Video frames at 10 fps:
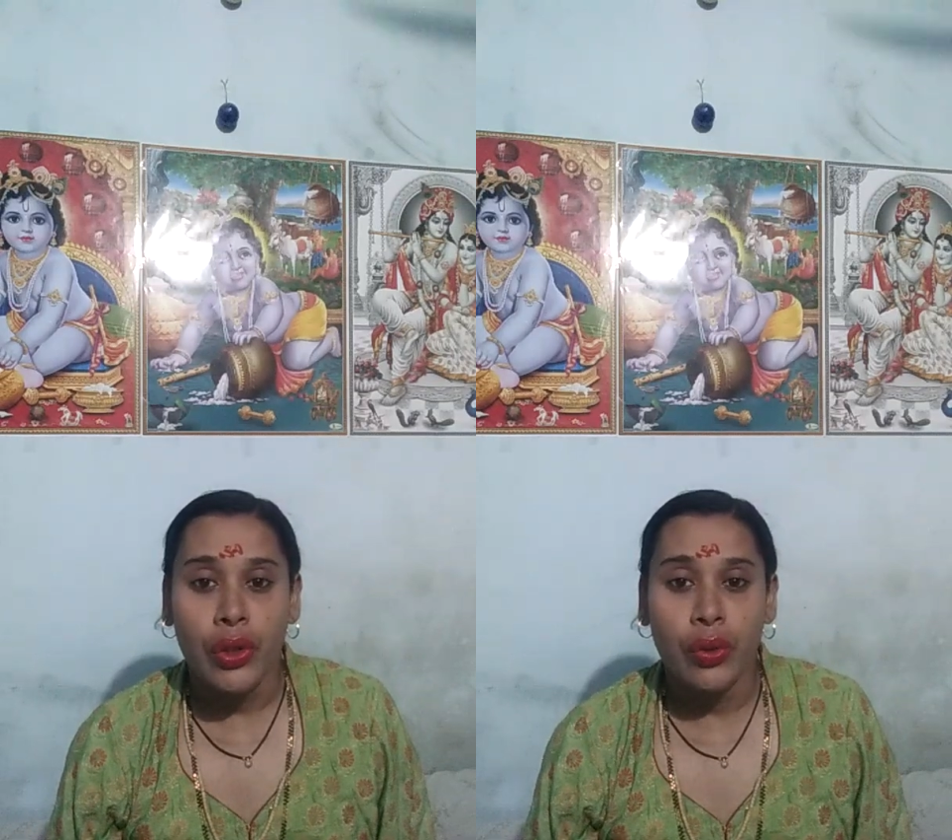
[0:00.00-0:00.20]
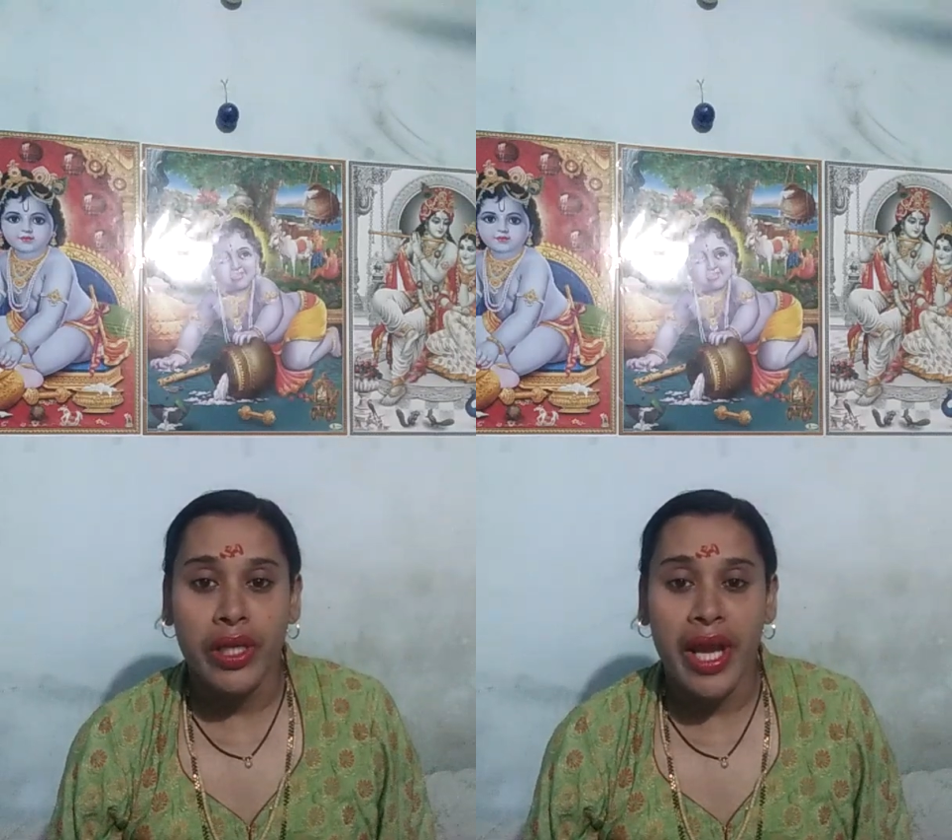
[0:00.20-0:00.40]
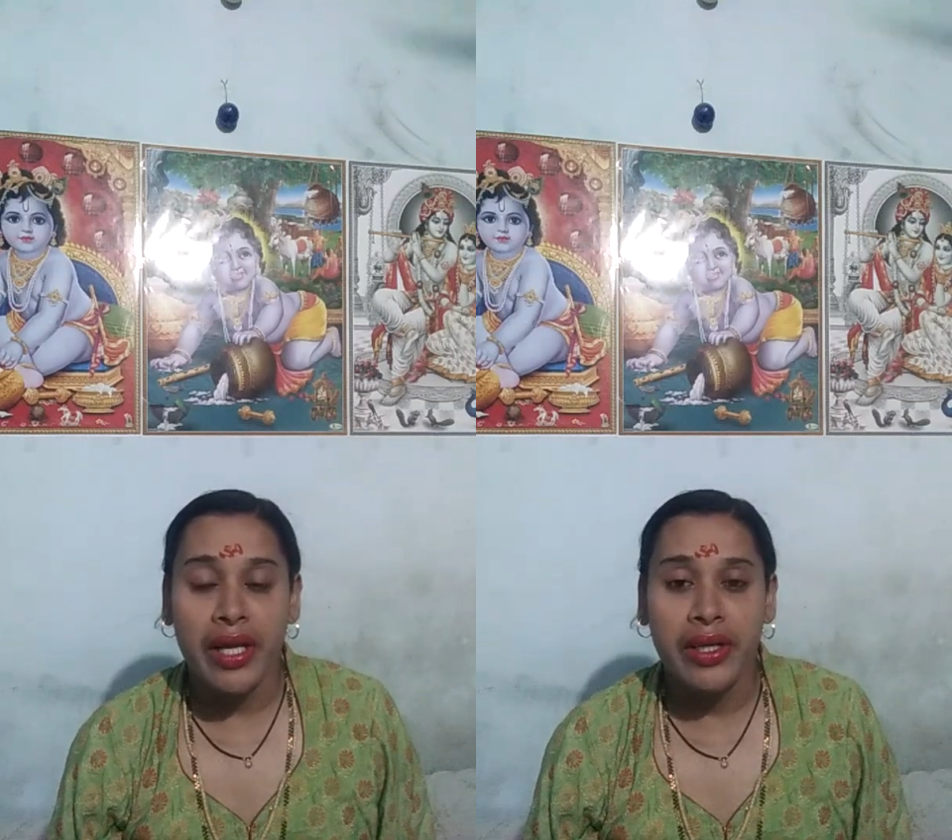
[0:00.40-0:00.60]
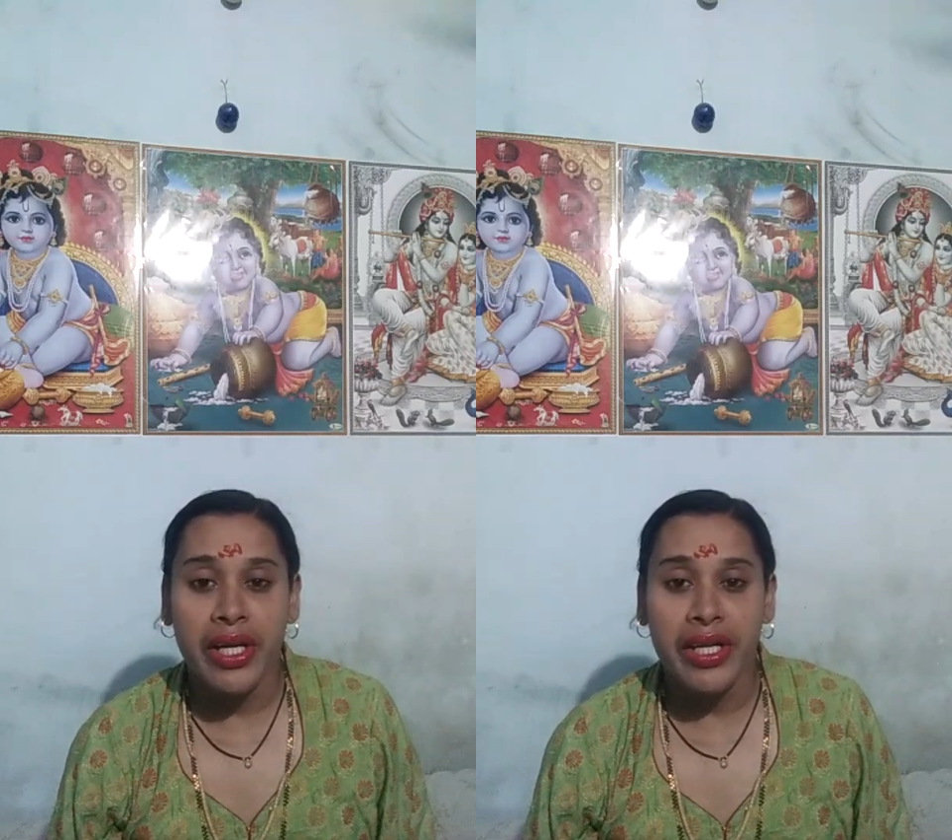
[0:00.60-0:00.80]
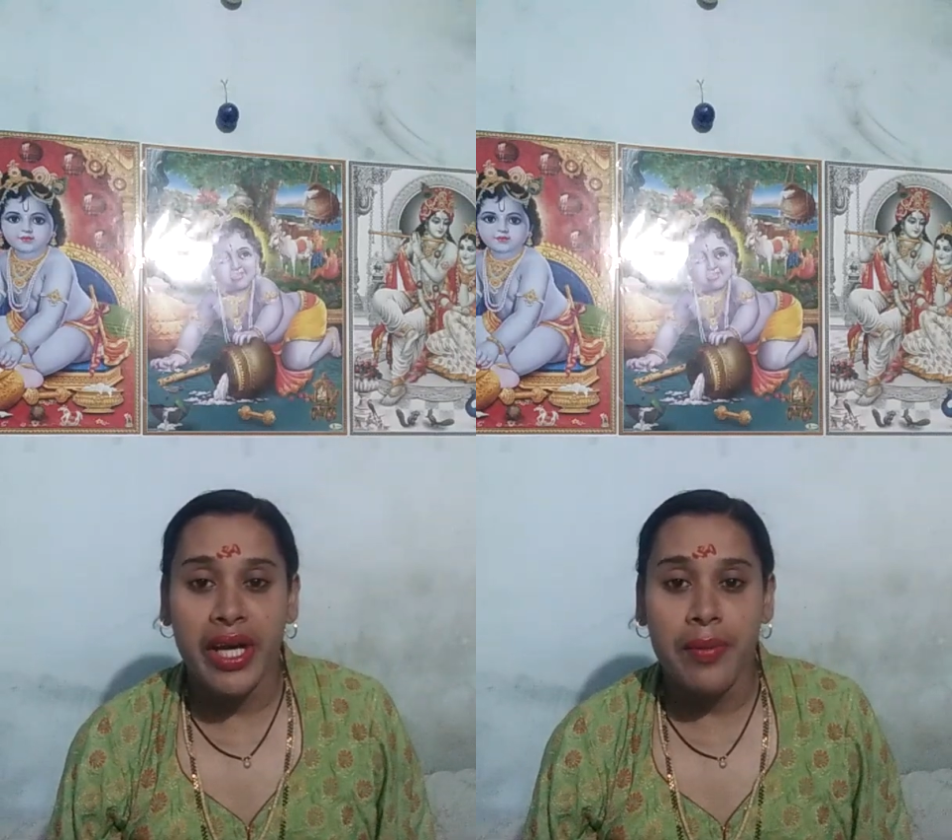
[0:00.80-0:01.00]
to take
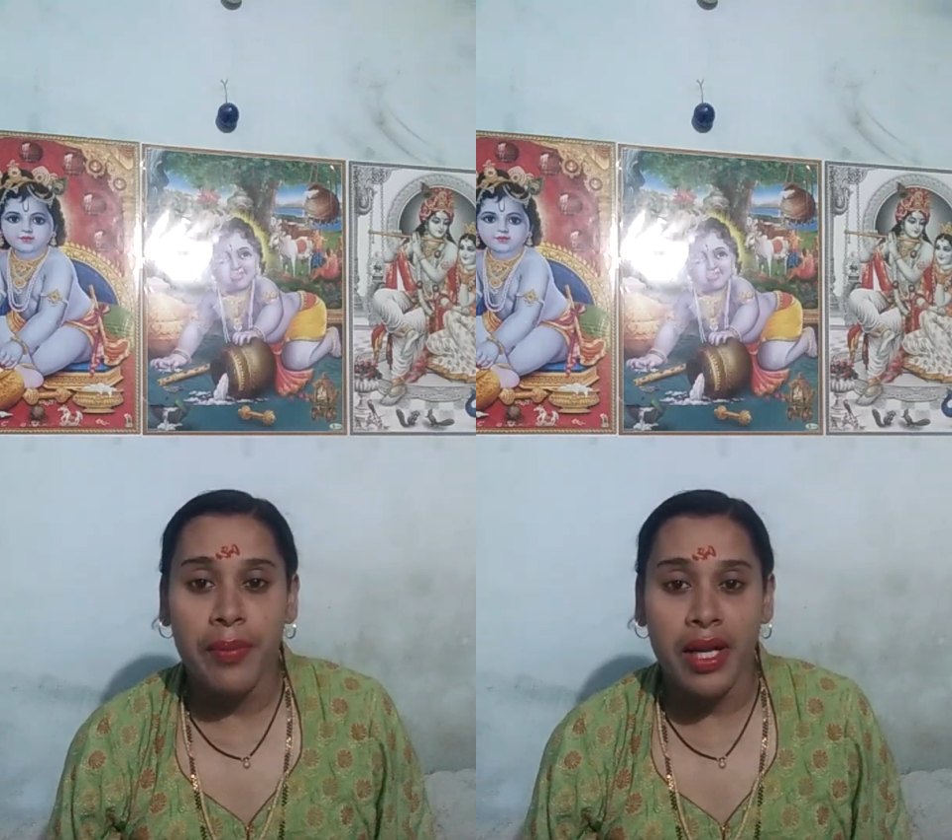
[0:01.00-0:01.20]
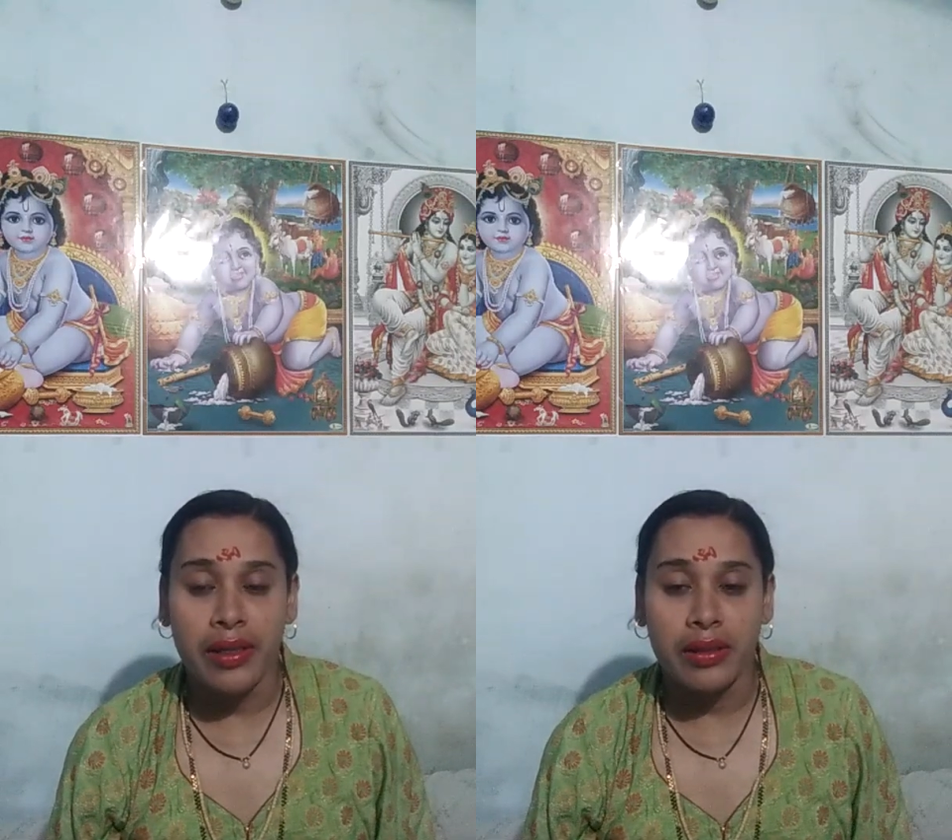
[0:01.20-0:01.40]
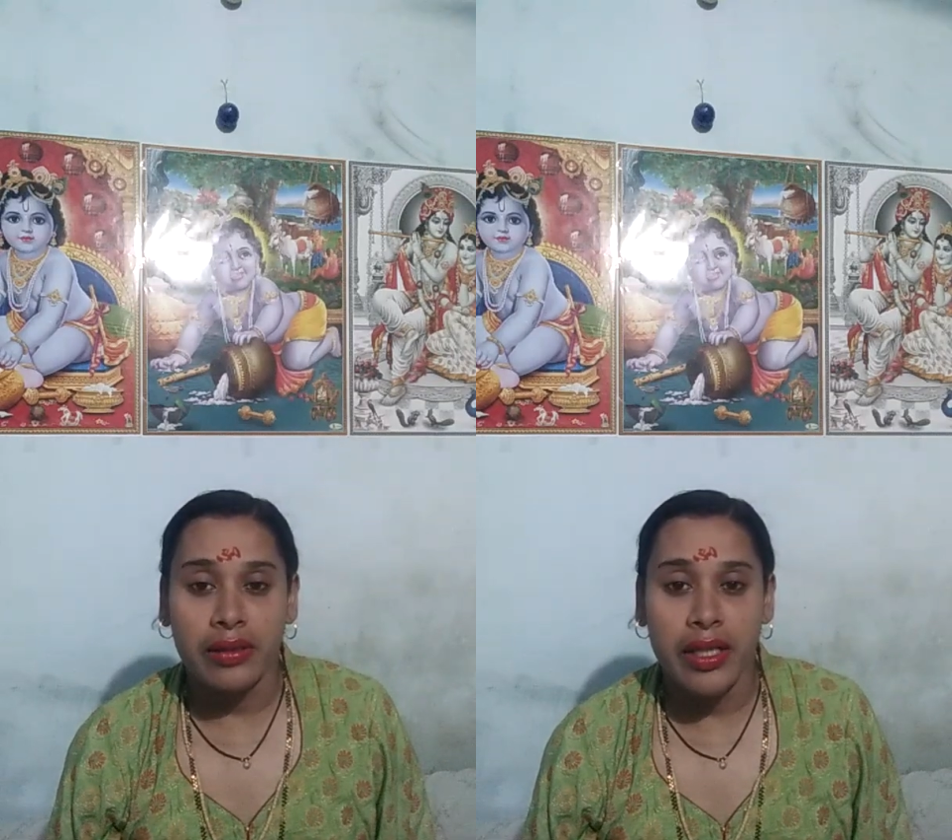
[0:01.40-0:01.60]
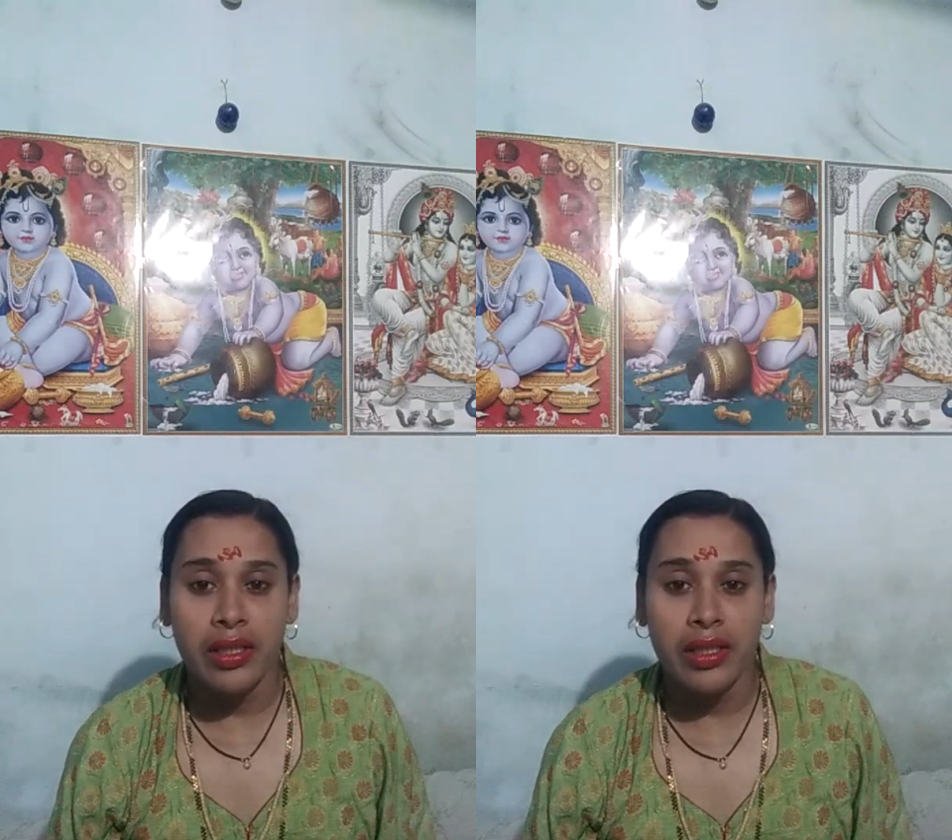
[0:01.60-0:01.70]
treated milk